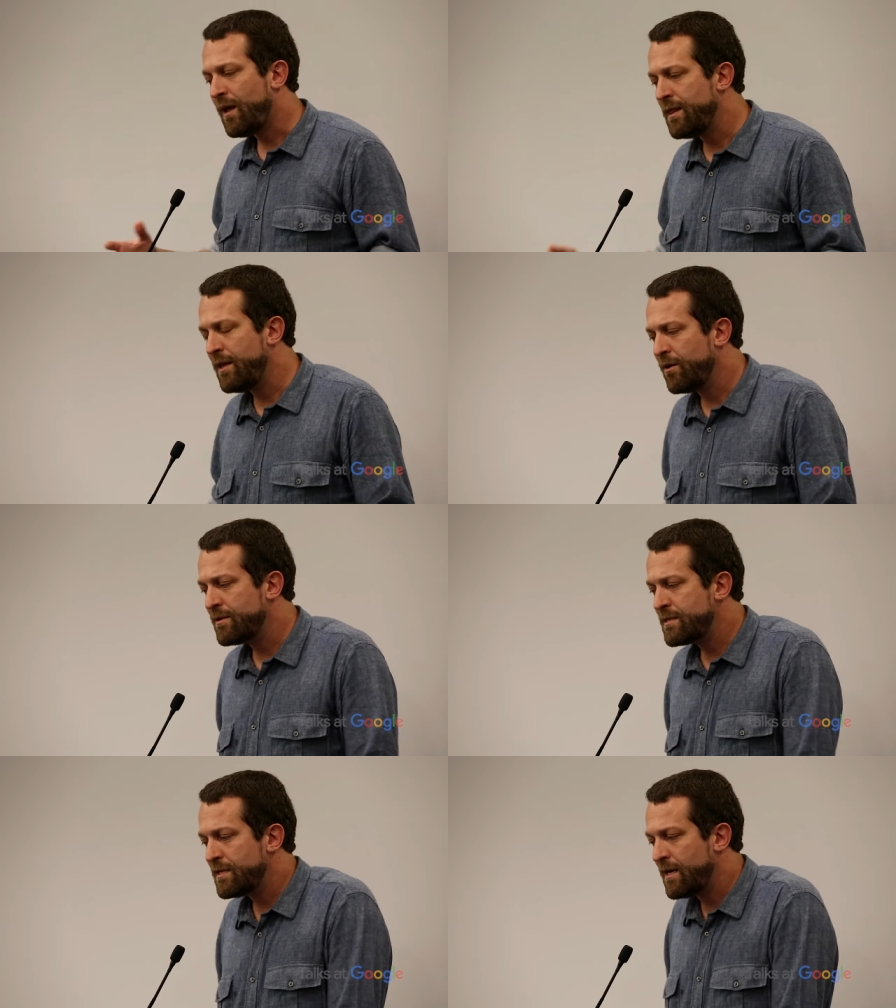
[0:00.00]

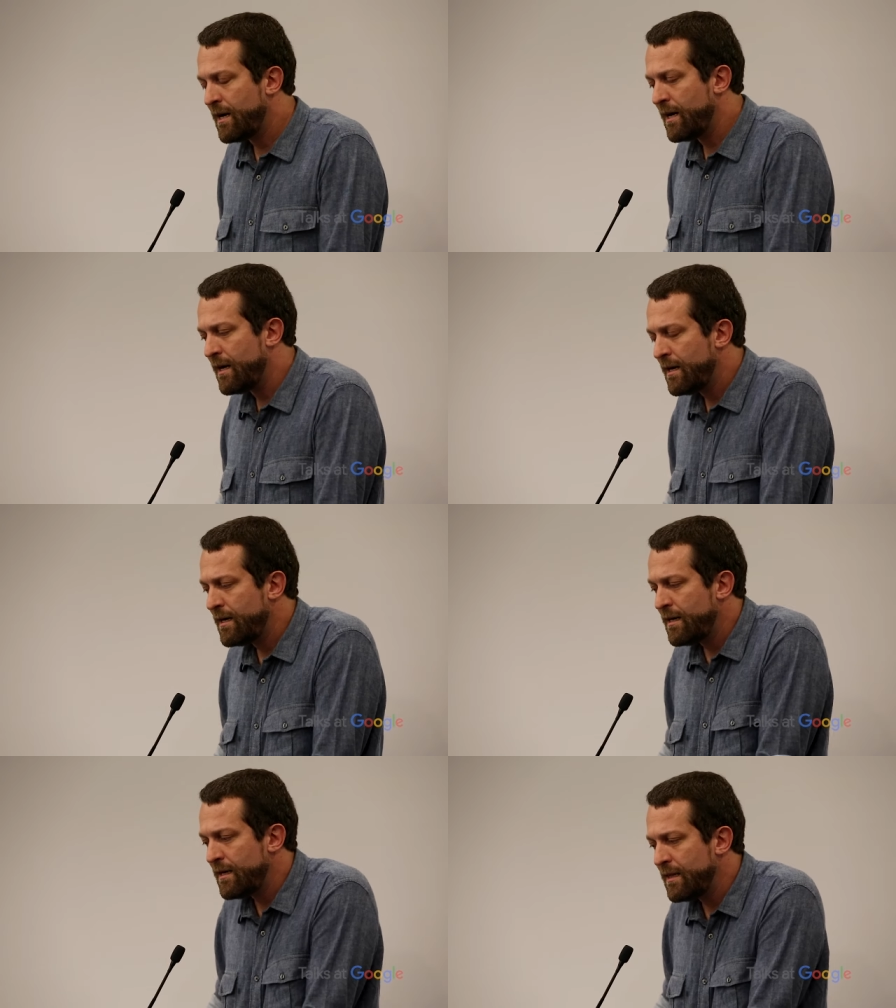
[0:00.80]
there's
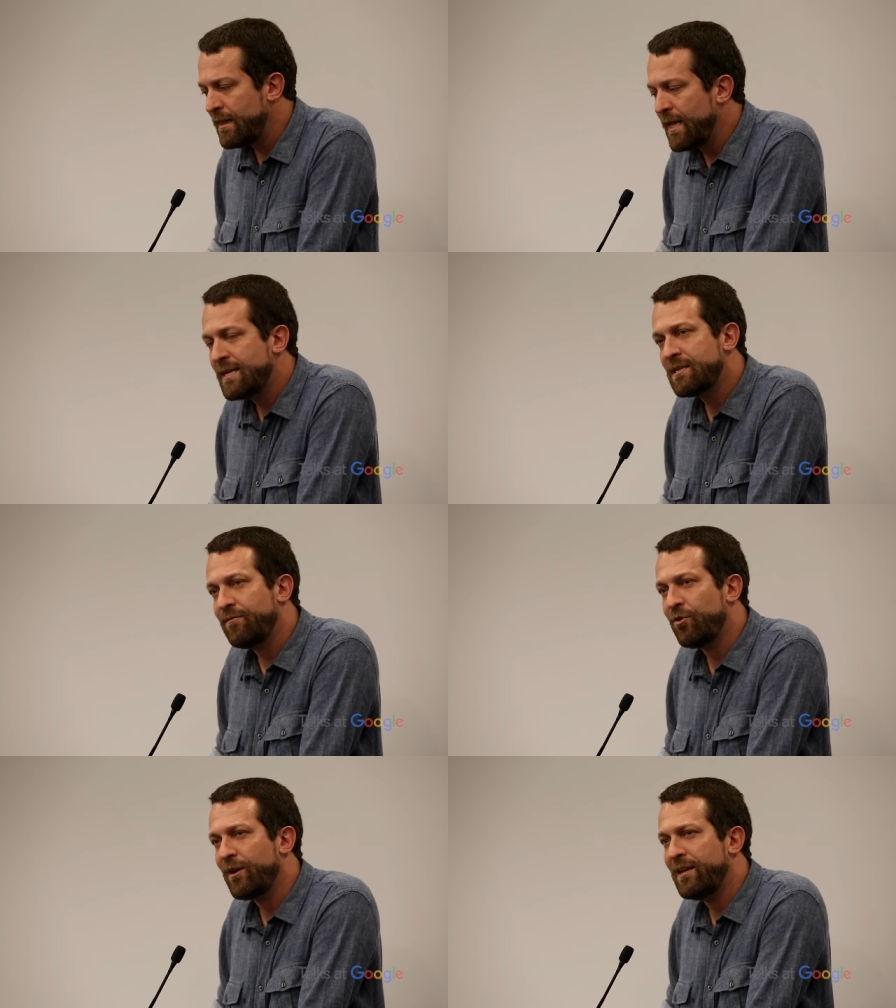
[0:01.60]
uh, less
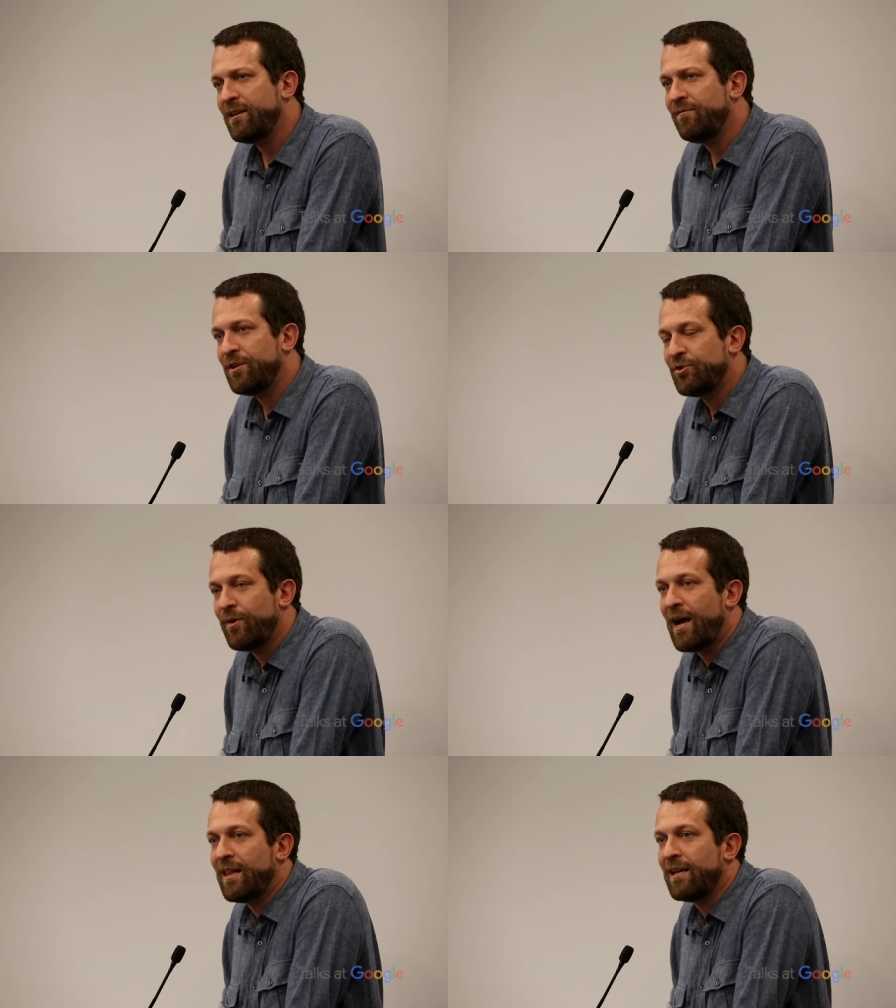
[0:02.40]
of your
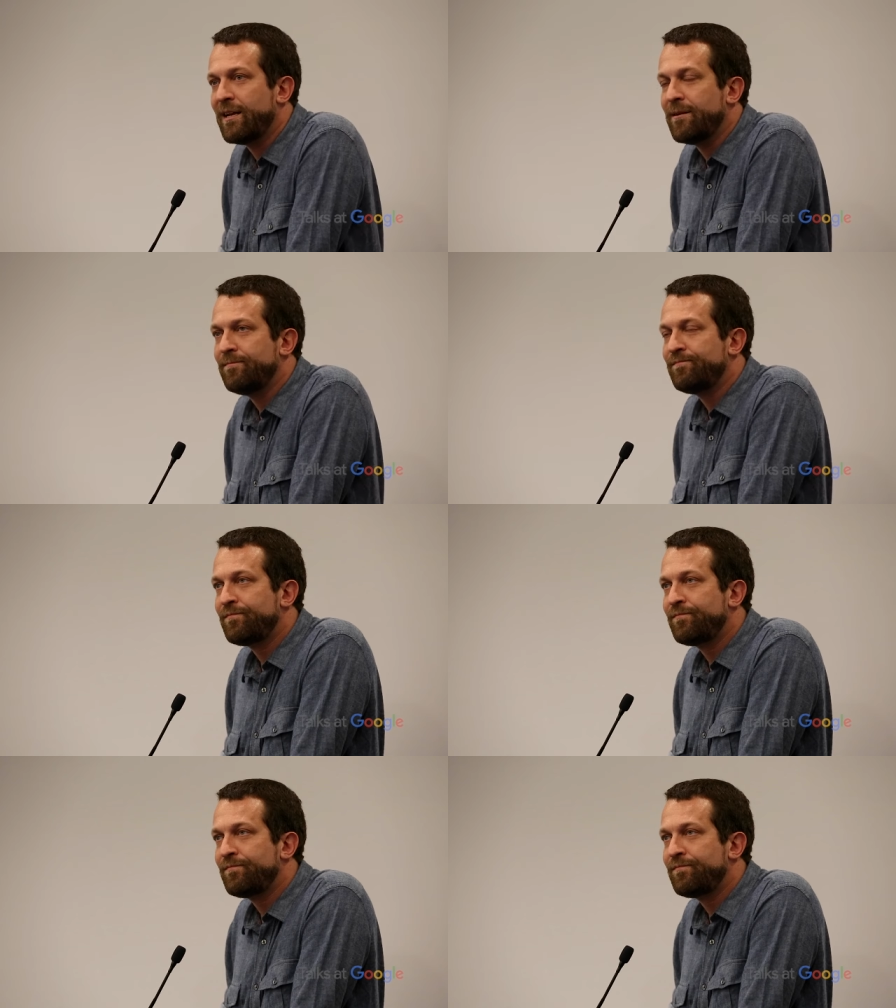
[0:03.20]
individuality